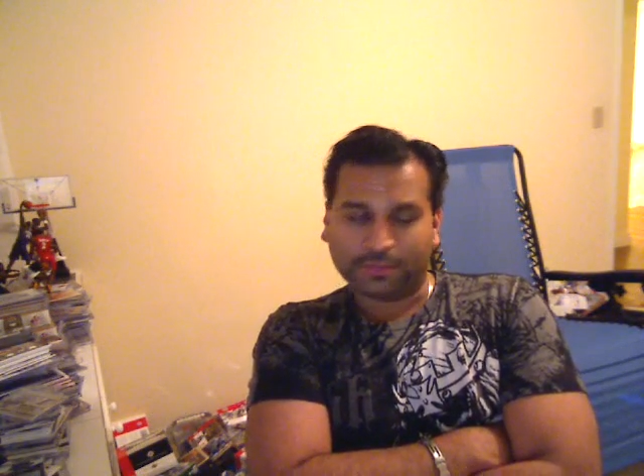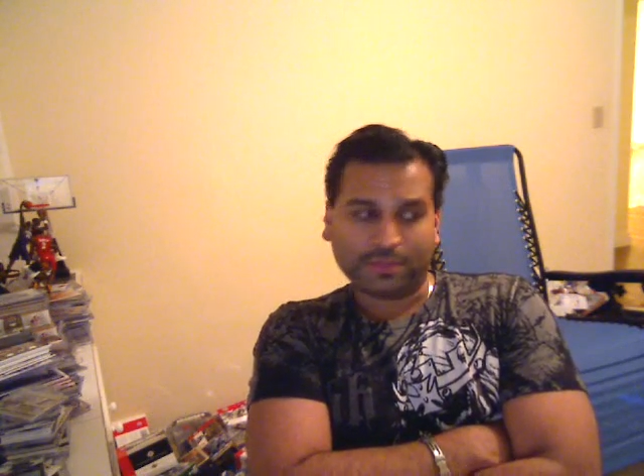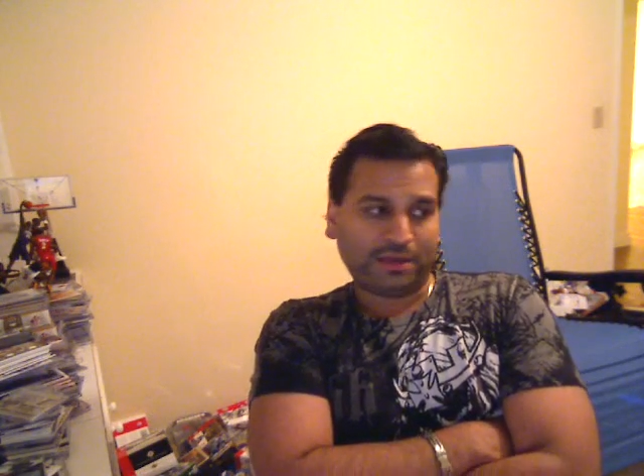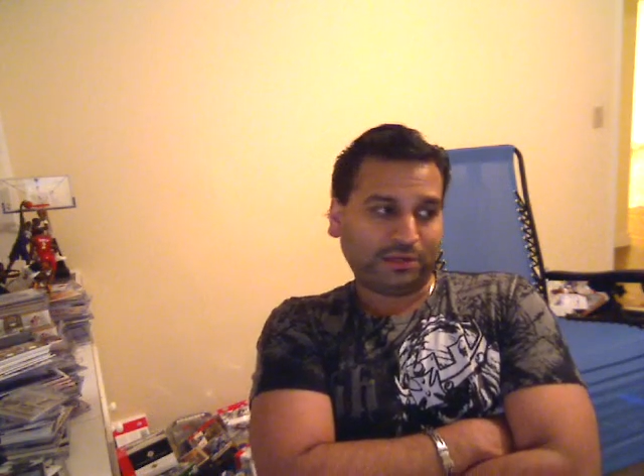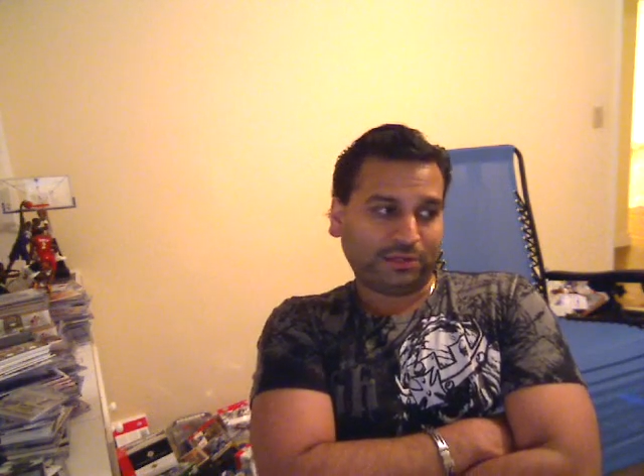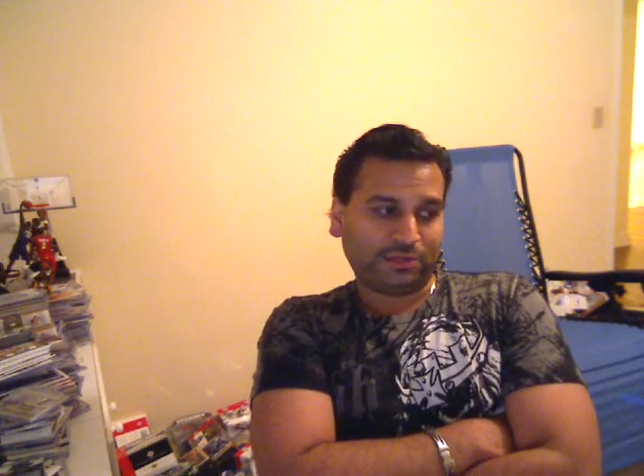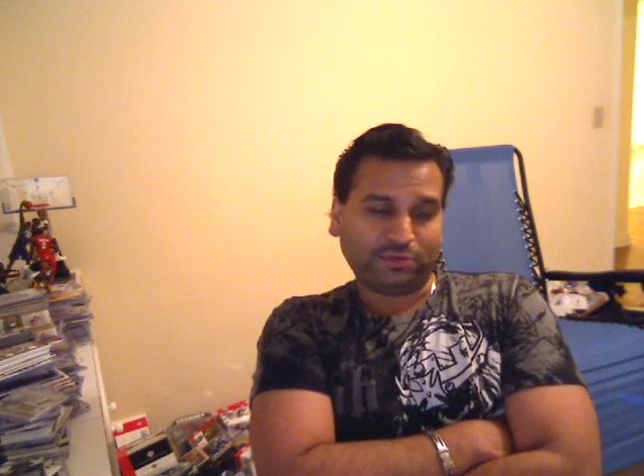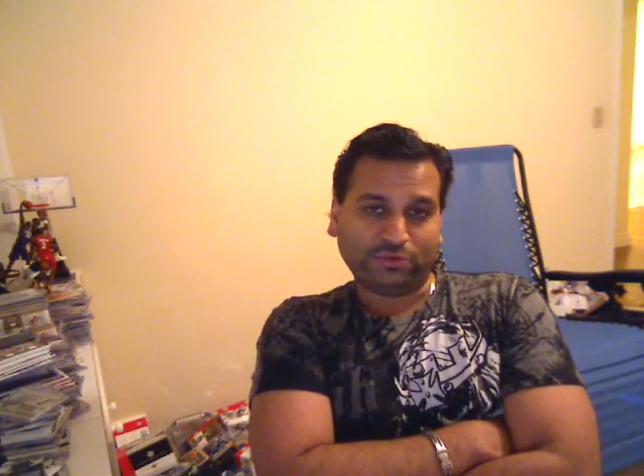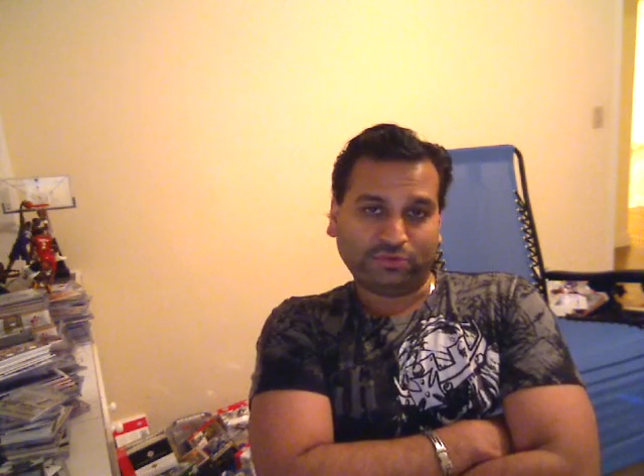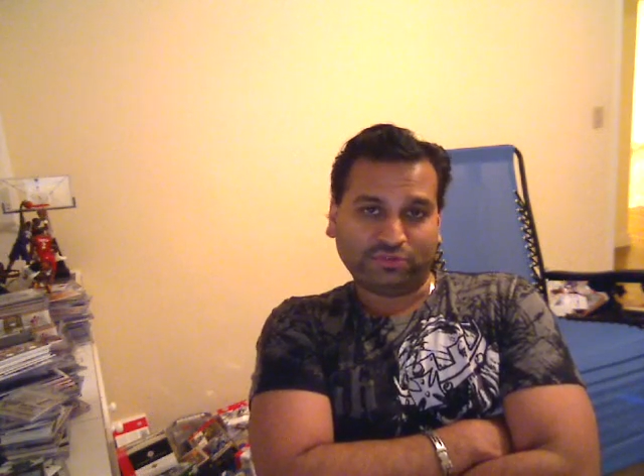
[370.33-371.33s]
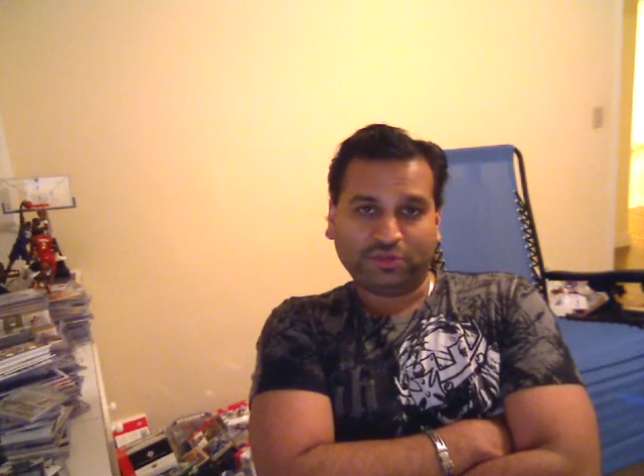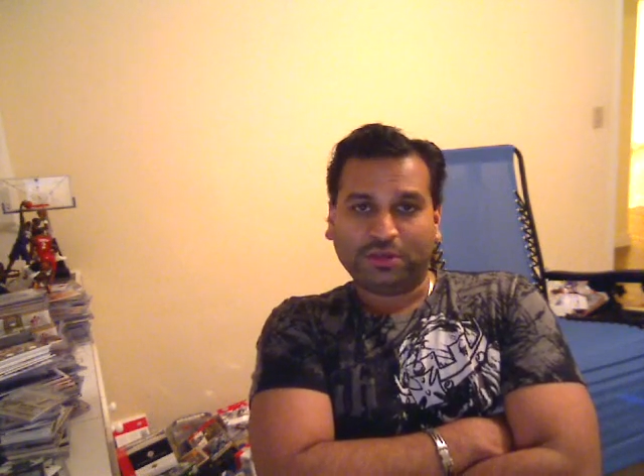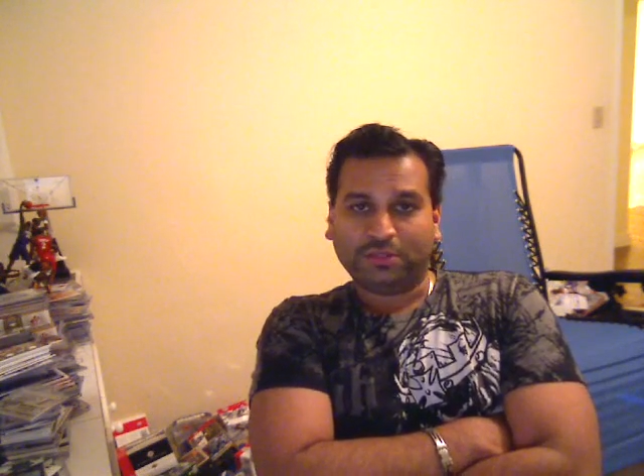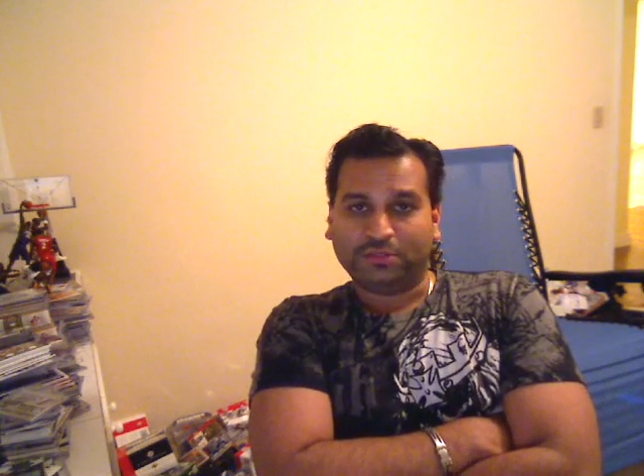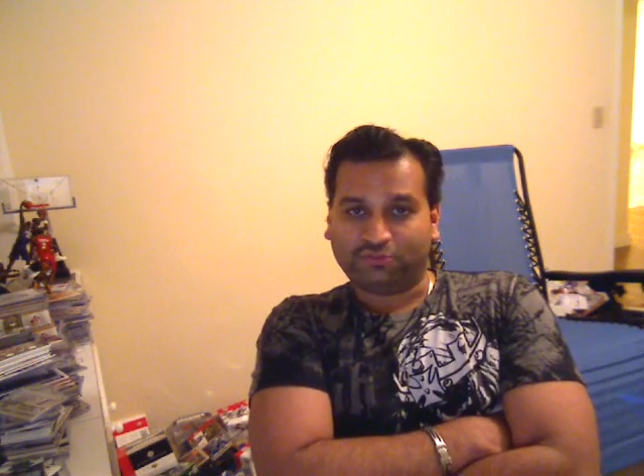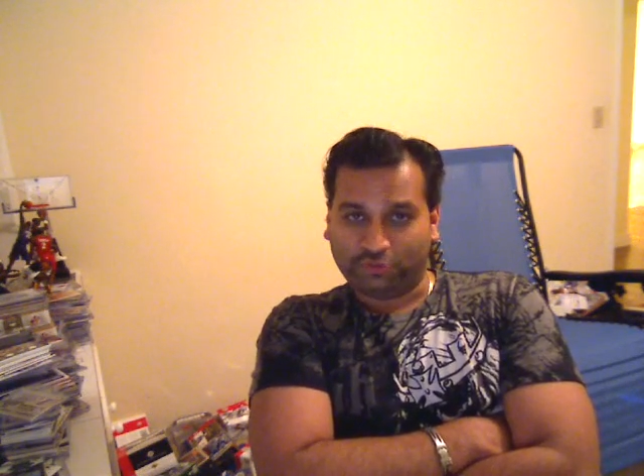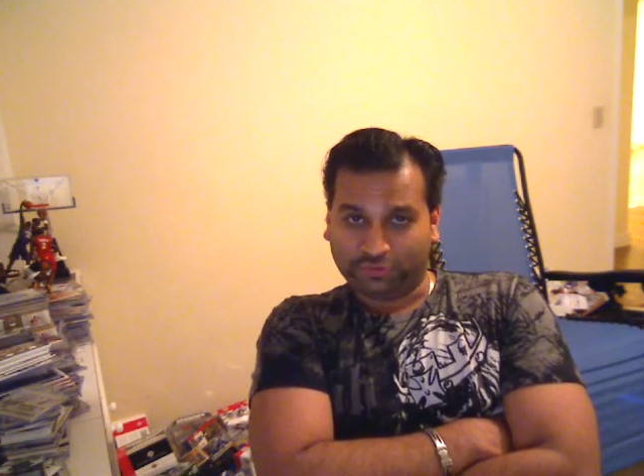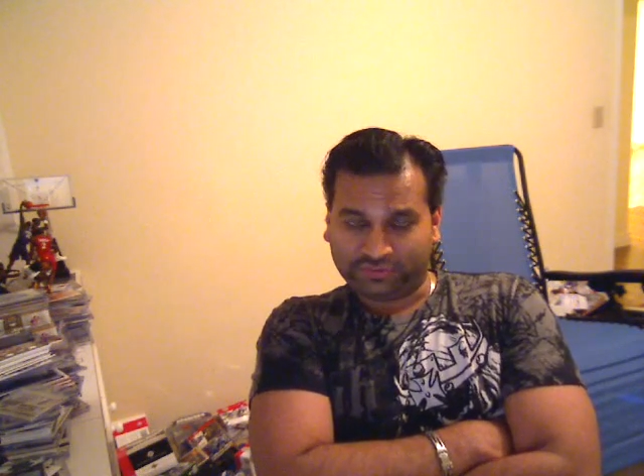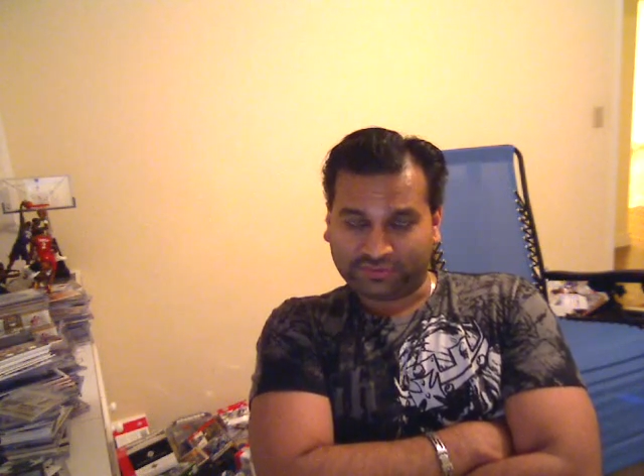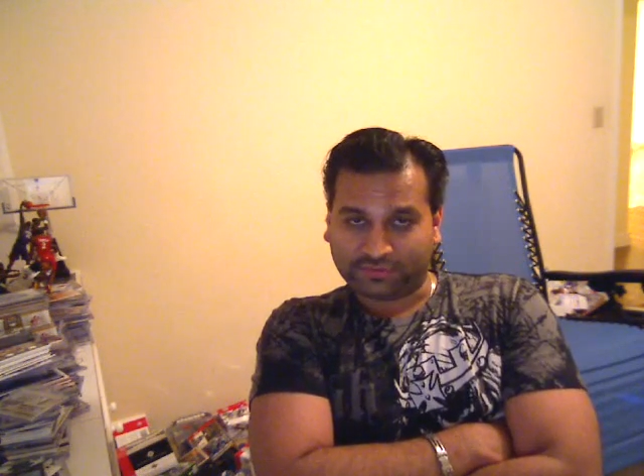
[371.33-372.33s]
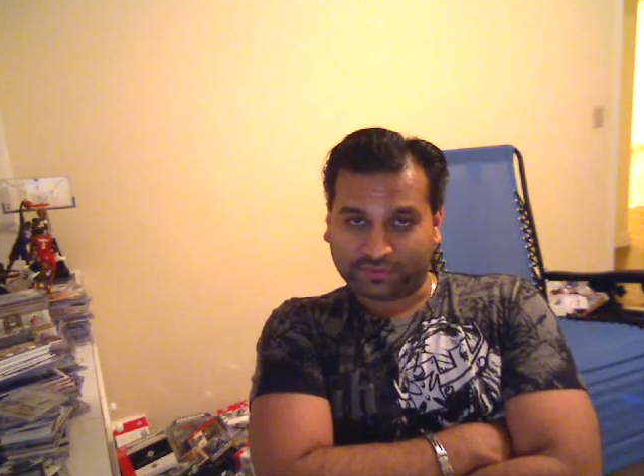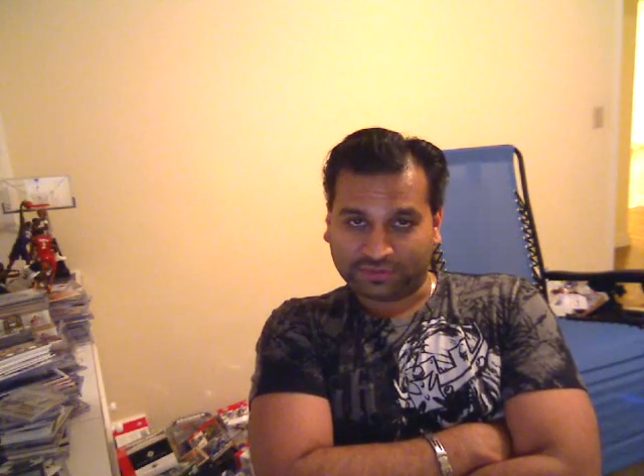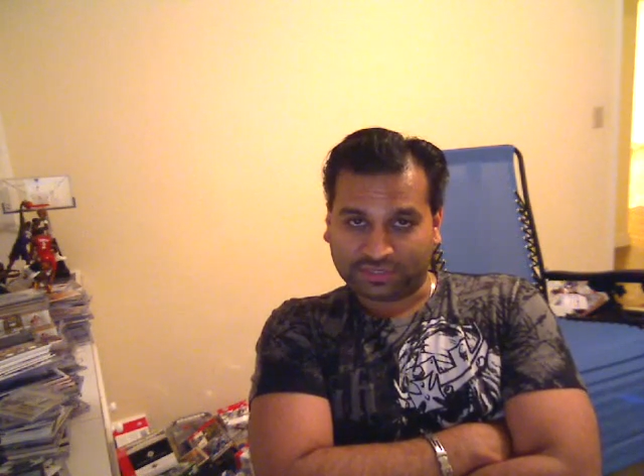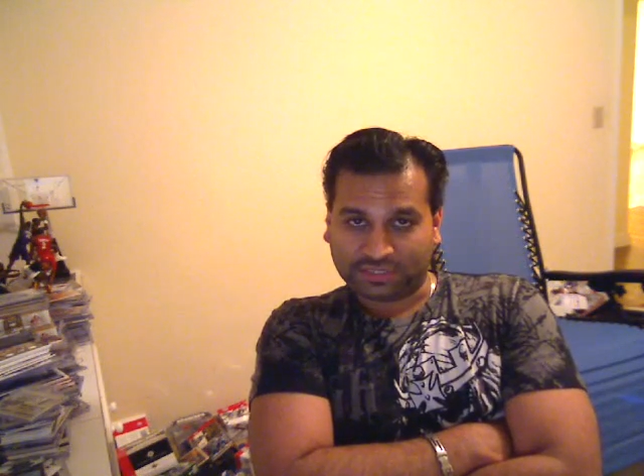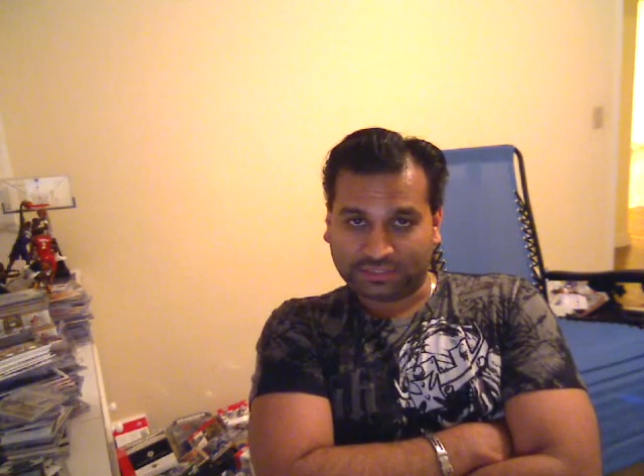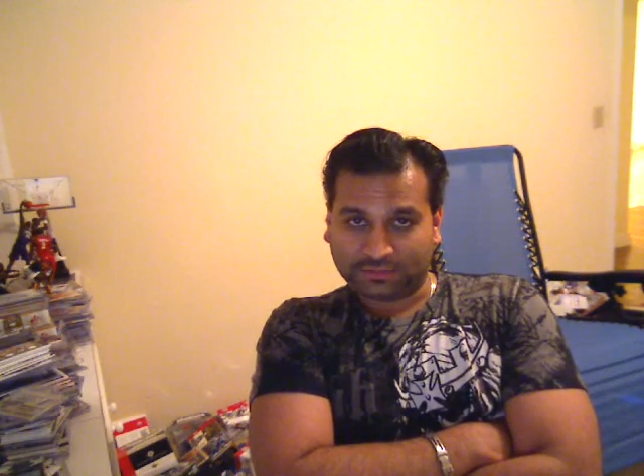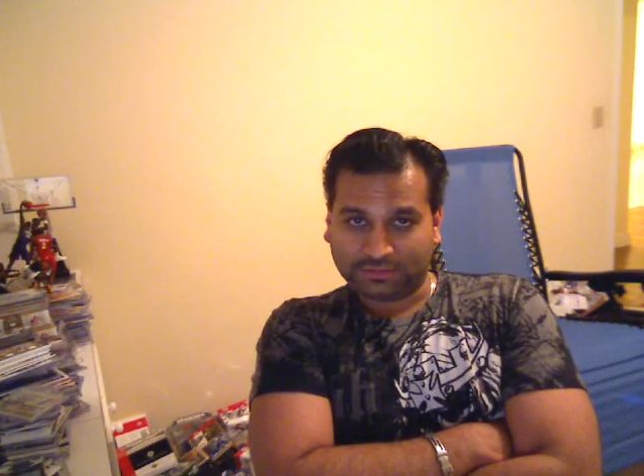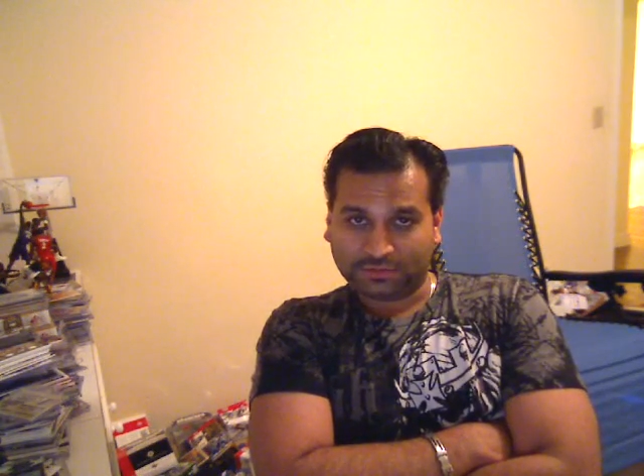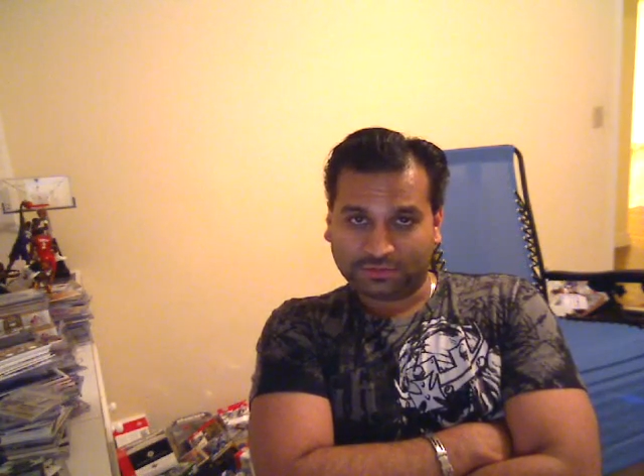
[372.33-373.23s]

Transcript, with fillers: That includes the Truth seventeen.